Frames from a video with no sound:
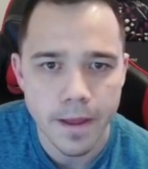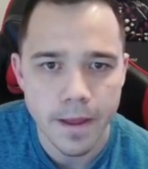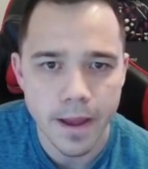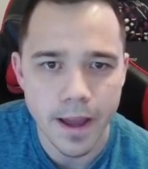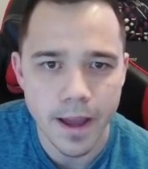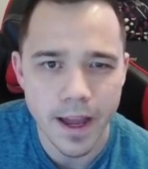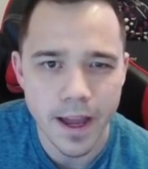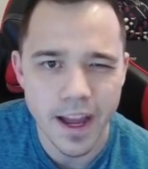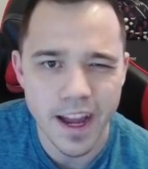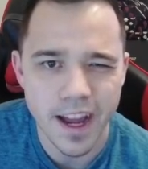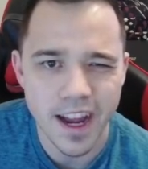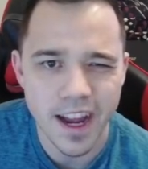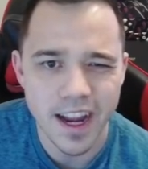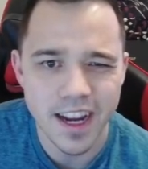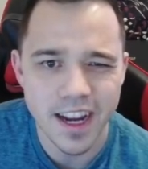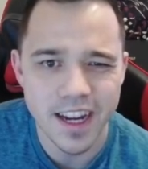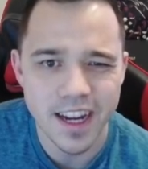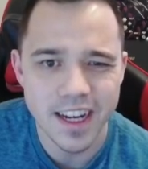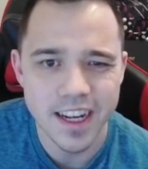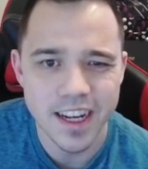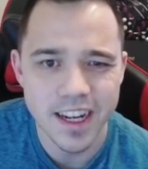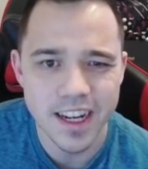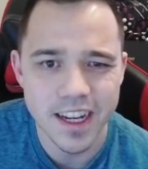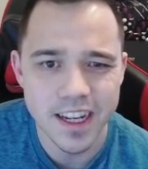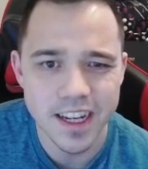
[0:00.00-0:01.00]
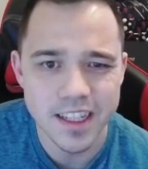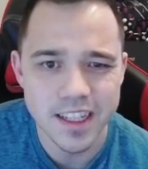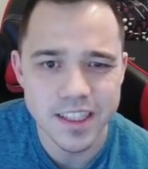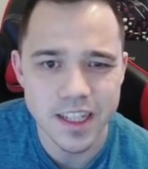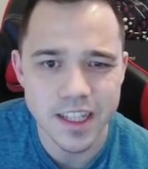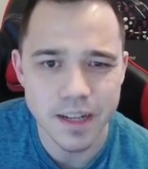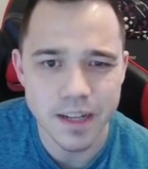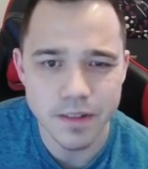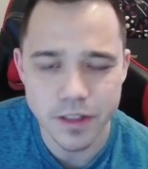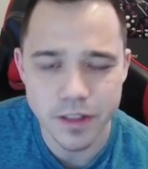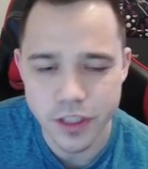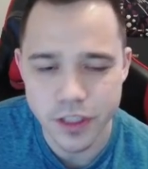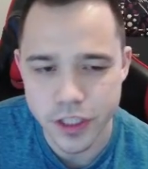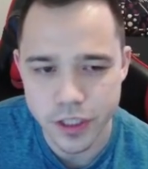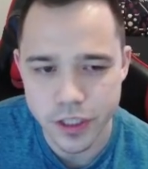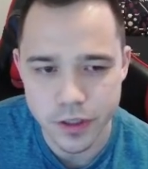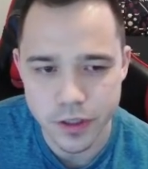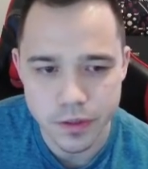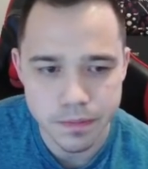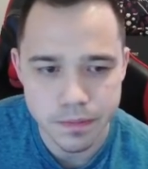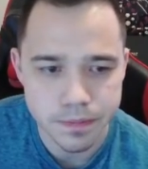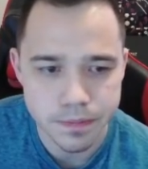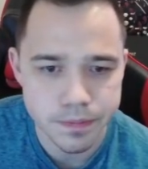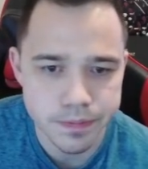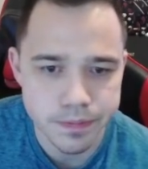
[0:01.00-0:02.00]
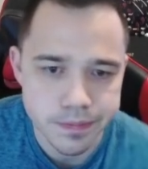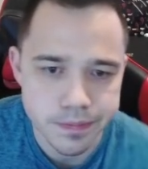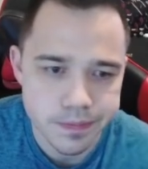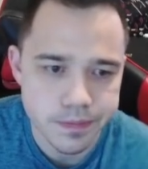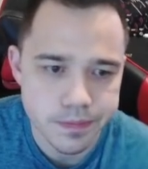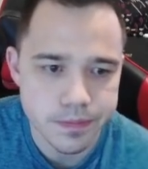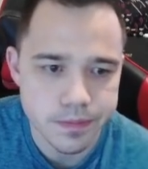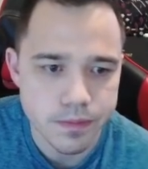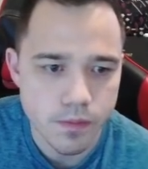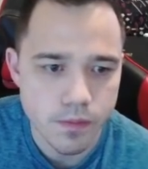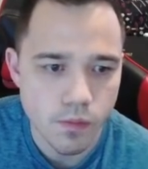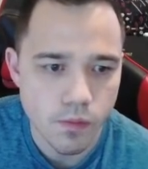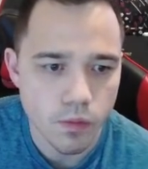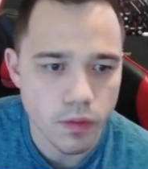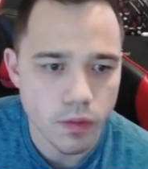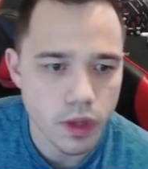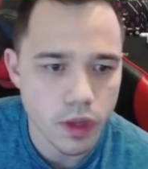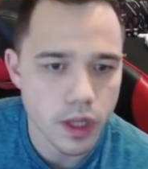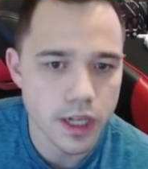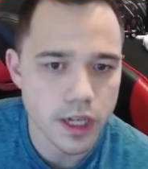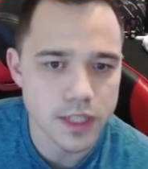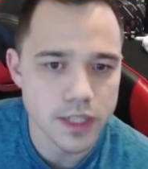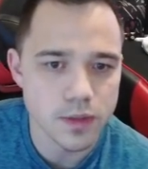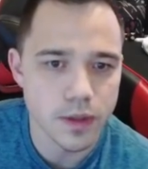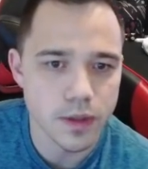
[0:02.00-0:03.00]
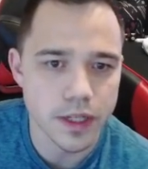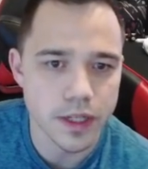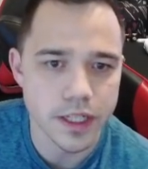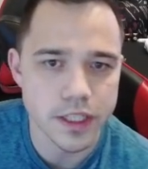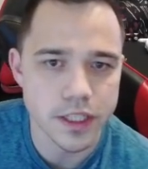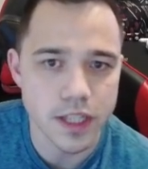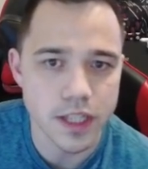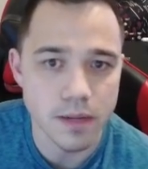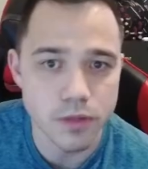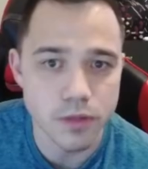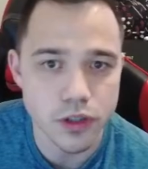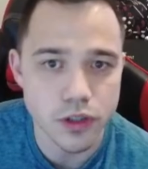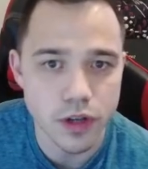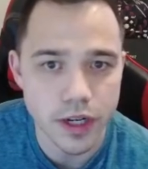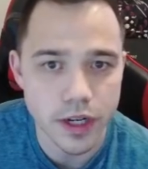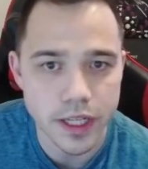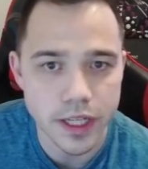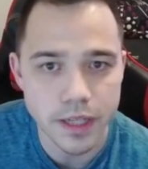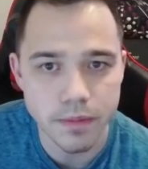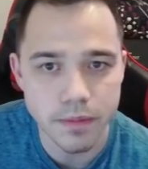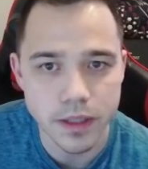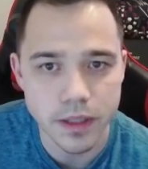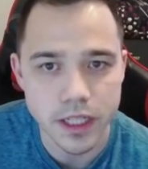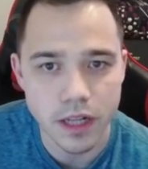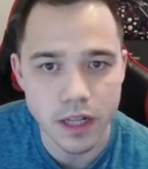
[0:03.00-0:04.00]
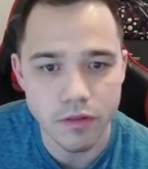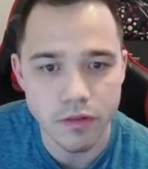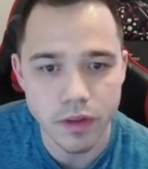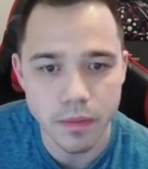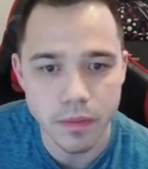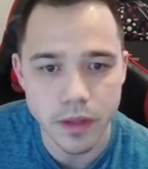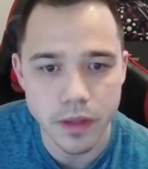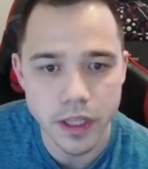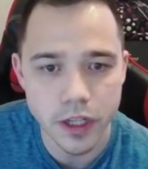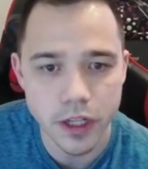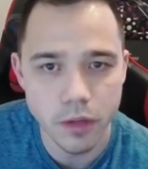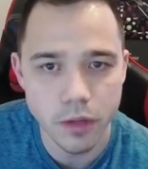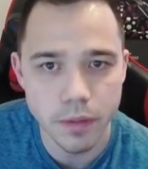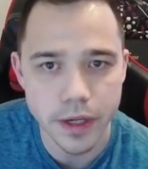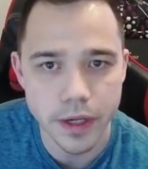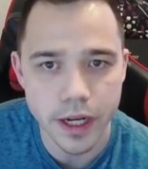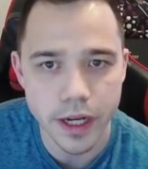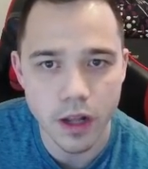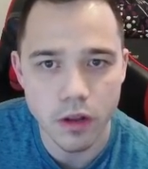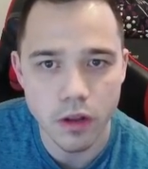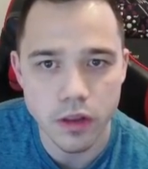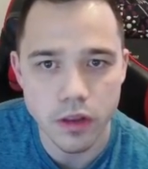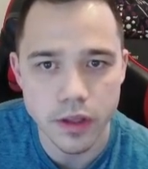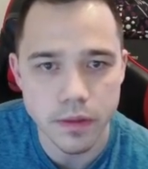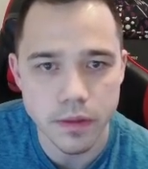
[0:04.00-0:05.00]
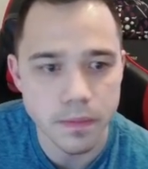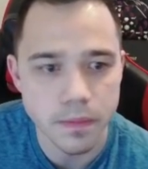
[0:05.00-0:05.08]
And I'm going to shield. It is what it is. I'm just trying to keep my Talonflame a little bit healthy.